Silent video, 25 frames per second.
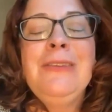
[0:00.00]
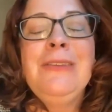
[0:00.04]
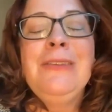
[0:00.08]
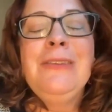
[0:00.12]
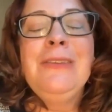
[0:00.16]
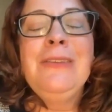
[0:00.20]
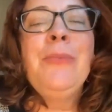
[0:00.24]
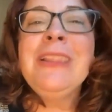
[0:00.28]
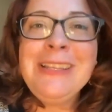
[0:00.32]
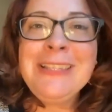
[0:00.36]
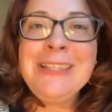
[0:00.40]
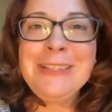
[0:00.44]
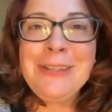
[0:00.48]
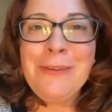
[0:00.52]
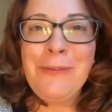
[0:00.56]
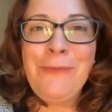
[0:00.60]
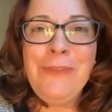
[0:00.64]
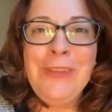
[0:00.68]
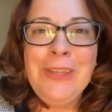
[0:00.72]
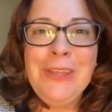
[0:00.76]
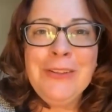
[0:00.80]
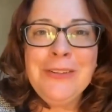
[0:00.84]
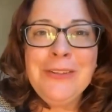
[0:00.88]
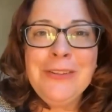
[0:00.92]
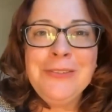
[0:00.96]
nobody likes to
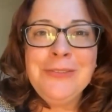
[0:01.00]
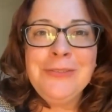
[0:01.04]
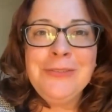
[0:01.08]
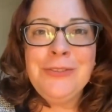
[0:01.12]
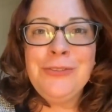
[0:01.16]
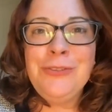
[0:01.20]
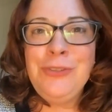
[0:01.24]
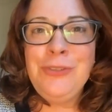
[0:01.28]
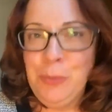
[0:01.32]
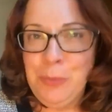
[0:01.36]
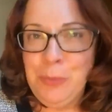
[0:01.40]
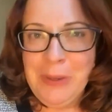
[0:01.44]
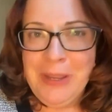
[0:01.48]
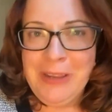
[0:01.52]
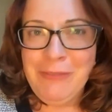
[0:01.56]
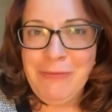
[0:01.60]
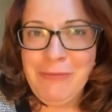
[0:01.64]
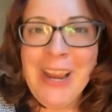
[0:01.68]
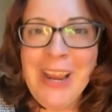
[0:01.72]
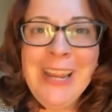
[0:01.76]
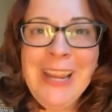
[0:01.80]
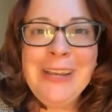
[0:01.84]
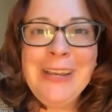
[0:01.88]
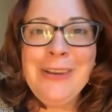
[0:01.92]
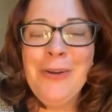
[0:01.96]
feel
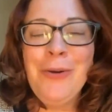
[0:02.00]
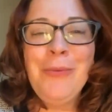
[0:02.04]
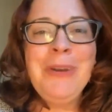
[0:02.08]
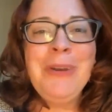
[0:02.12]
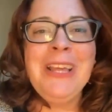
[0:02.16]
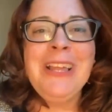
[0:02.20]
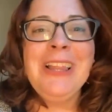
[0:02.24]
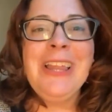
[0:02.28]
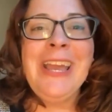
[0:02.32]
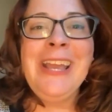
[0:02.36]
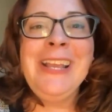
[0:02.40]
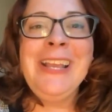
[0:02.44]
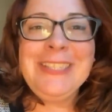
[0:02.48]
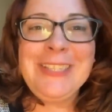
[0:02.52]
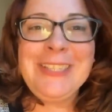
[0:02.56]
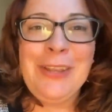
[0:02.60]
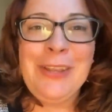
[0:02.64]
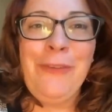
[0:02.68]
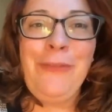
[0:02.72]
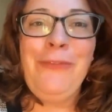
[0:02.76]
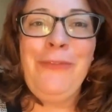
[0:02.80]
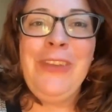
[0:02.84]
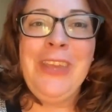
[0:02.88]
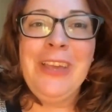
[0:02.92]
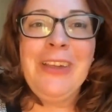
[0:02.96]
stupid, right? Nobody likes
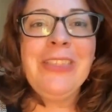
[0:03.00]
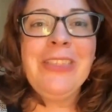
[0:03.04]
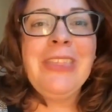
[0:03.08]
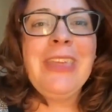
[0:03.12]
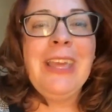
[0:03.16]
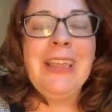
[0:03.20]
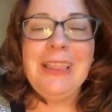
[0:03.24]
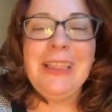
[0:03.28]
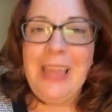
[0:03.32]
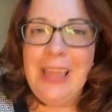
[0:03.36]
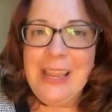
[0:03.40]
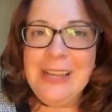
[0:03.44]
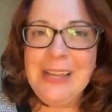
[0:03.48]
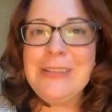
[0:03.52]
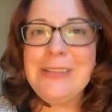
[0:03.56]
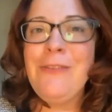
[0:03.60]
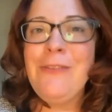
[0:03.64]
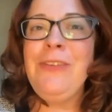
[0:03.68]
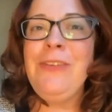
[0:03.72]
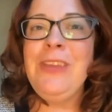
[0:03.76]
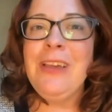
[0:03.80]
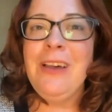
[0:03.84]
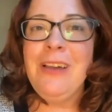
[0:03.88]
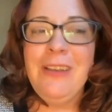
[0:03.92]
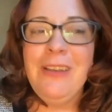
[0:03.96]
to feel, they like to
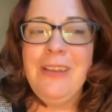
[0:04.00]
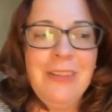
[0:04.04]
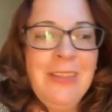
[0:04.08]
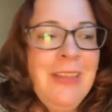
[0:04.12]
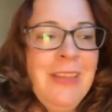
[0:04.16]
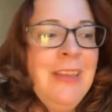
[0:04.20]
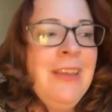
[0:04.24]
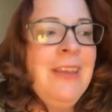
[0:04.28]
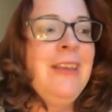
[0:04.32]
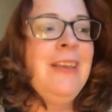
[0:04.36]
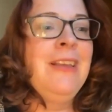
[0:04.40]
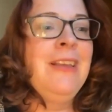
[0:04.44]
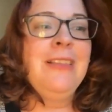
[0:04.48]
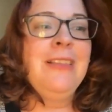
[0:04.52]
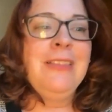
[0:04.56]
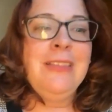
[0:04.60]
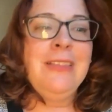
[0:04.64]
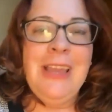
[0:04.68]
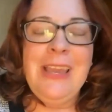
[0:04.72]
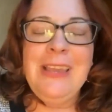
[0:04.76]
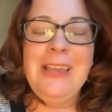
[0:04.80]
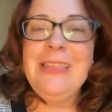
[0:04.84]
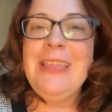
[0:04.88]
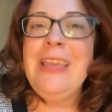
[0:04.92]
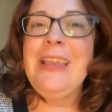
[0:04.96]
feel
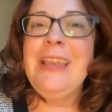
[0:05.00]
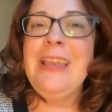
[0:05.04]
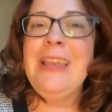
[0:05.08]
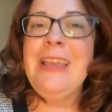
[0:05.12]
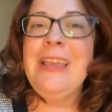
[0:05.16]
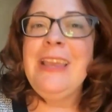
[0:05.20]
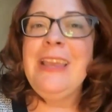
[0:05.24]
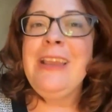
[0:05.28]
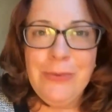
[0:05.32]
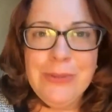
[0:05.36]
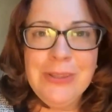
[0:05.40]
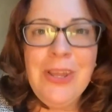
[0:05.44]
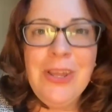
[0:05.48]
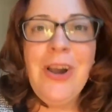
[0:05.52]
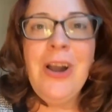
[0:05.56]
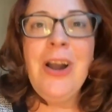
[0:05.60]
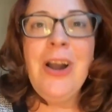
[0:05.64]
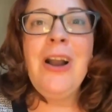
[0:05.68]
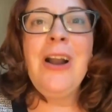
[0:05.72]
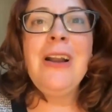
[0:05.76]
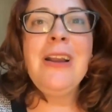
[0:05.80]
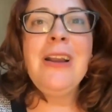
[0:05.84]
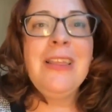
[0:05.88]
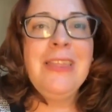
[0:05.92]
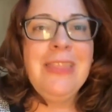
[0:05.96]
like they can follow
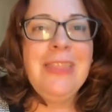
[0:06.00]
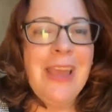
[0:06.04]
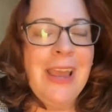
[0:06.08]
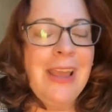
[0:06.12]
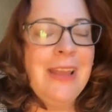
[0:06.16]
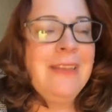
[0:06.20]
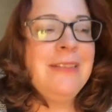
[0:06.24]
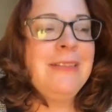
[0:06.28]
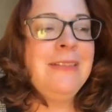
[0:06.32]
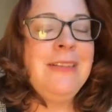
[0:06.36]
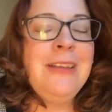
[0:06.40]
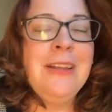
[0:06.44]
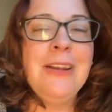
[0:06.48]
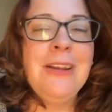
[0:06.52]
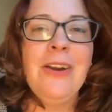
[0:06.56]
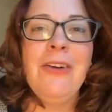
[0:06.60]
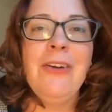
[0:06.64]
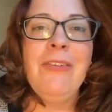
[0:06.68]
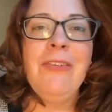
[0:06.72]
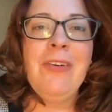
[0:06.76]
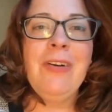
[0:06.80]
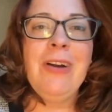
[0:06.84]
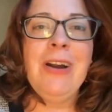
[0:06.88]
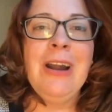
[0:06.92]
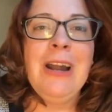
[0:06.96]
along, and that, you
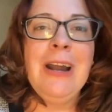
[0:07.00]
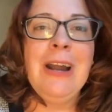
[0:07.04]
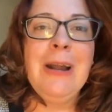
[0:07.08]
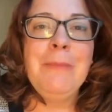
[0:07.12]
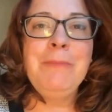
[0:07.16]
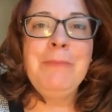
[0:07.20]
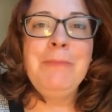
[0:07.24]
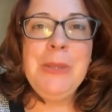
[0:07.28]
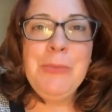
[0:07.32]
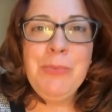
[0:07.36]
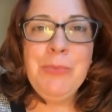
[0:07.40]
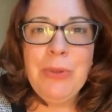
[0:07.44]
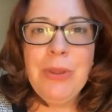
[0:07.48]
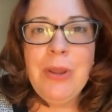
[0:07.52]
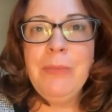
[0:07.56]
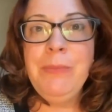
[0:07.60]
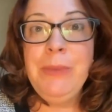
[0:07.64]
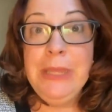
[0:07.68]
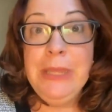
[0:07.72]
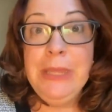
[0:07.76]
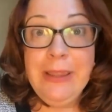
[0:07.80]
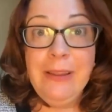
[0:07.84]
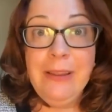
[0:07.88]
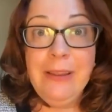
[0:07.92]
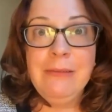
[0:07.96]
know, people are
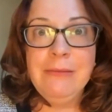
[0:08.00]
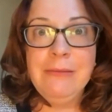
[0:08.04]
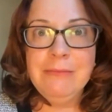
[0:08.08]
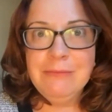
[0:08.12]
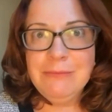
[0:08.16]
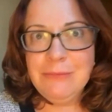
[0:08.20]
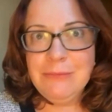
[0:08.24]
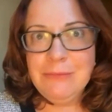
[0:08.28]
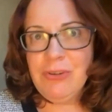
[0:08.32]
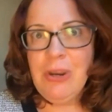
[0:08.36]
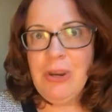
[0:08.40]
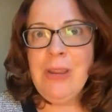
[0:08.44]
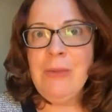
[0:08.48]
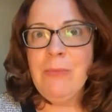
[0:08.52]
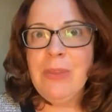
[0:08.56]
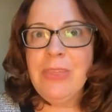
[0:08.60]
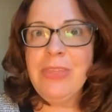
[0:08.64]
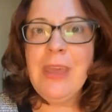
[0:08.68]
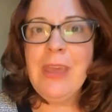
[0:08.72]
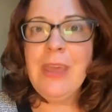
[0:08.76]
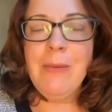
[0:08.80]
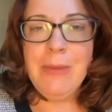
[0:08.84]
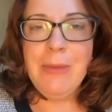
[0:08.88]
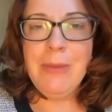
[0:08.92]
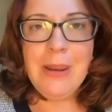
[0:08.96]
being straight with
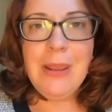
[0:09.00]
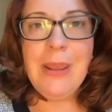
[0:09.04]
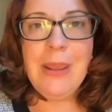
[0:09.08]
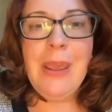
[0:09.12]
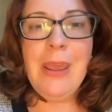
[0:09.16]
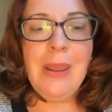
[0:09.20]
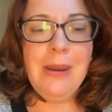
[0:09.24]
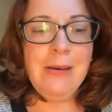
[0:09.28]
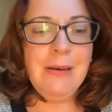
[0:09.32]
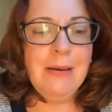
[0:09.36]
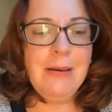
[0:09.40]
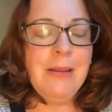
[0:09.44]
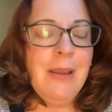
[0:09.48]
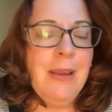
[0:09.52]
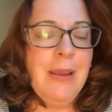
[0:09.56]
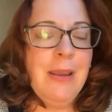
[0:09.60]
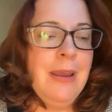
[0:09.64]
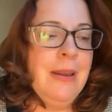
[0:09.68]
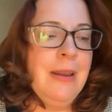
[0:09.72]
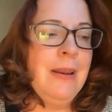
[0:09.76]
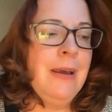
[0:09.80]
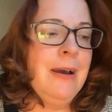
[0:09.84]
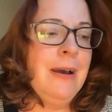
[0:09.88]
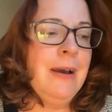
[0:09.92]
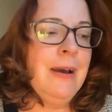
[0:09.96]
them
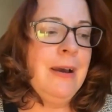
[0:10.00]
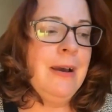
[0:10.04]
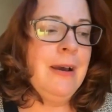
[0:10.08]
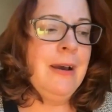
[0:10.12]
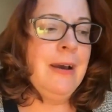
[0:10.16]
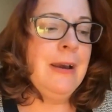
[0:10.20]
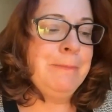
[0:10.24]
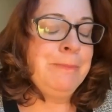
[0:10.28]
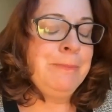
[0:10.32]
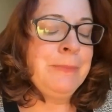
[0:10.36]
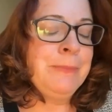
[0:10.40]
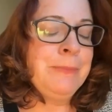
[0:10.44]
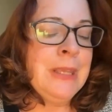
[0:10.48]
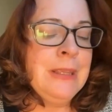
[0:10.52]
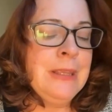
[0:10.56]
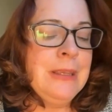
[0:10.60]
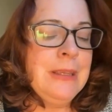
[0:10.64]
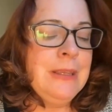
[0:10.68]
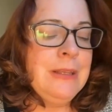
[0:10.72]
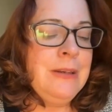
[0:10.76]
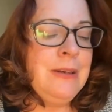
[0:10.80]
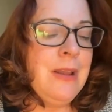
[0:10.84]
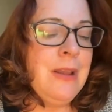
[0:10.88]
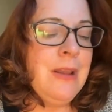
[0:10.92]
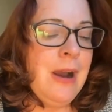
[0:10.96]
and
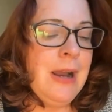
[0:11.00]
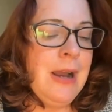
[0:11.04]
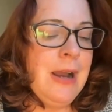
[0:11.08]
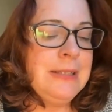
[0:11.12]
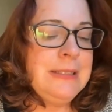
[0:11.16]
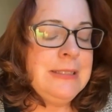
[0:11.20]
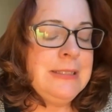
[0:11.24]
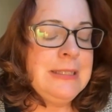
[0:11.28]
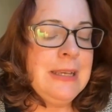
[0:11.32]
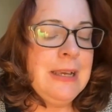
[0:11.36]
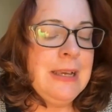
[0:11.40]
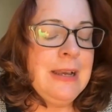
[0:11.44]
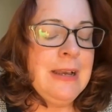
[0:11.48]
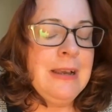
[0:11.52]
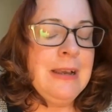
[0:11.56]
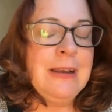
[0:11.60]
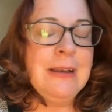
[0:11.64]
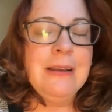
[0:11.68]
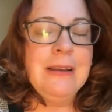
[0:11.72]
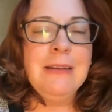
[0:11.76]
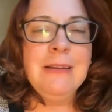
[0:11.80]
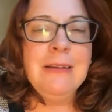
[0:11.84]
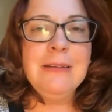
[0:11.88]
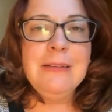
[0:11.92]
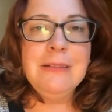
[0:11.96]
not
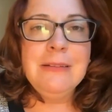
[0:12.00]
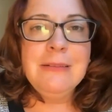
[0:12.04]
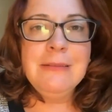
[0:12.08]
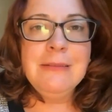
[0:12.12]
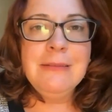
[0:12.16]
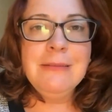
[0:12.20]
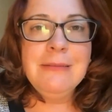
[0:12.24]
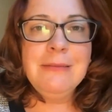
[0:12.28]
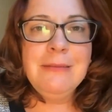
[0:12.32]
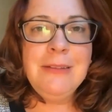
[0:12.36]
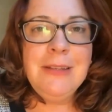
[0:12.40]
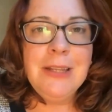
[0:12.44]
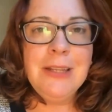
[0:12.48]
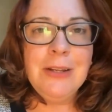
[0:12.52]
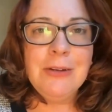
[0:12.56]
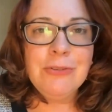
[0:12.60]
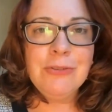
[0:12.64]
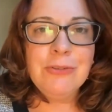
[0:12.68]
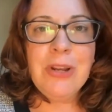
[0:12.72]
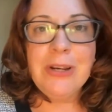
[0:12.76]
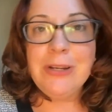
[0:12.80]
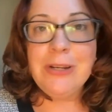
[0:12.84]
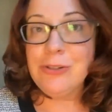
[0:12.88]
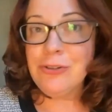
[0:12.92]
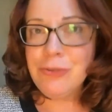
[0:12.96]

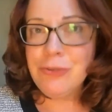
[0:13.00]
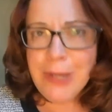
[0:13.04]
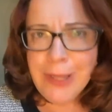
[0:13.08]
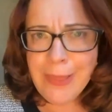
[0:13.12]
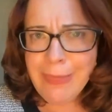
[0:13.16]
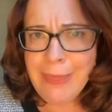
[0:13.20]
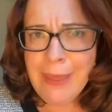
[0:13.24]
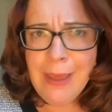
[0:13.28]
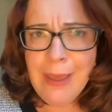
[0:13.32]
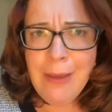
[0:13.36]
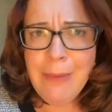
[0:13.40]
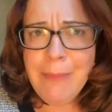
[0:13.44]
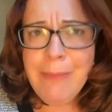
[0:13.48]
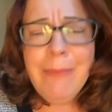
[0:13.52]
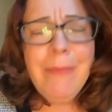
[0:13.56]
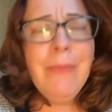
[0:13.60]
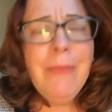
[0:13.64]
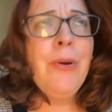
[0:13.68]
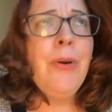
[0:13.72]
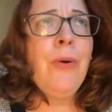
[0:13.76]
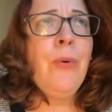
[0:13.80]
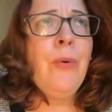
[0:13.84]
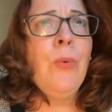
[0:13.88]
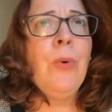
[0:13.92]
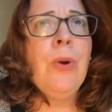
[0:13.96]
try to trick
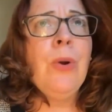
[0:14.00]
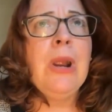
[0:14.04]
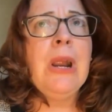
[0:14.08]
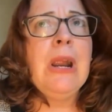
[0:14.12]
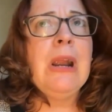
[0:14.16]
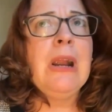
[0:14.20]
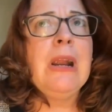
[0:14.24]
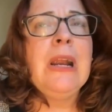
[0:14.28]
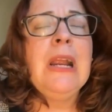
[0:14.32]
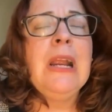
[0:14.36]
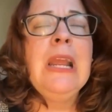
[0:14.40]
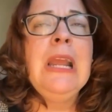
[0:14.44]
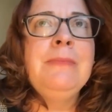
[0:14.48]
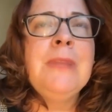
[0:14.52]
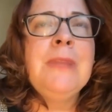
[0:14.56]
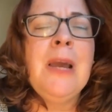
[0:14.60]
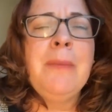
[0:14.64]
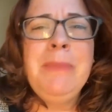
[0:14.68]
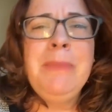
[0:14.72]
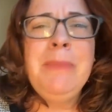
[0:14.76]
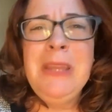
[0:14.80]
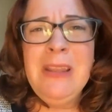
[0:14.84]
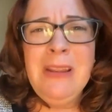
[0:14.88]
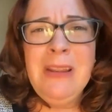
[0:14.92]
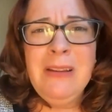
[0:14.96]
them, or not
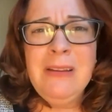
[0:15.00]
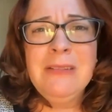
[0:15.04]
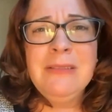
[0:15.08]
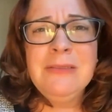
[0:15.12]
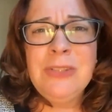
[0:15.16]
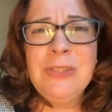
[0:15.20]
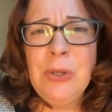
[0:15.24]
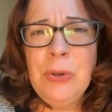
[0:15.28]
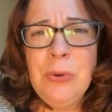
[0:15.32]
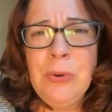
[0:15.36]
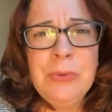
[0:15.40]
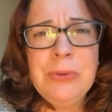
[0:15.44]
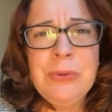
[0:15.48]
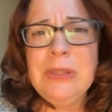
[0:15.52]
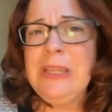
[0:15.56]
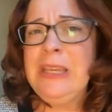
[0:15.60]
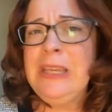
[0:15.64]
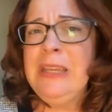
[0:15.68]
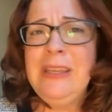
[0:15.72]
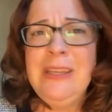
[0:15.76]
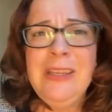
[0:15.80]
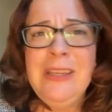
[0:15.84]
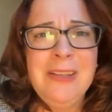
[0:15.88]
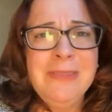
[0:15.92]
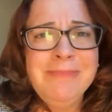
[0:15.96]
being
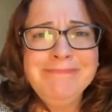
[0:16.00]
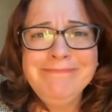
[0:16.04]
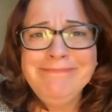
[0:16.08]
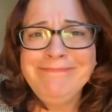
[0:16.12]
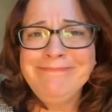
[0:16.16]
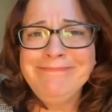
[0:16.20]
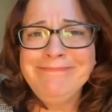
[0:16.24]
totally,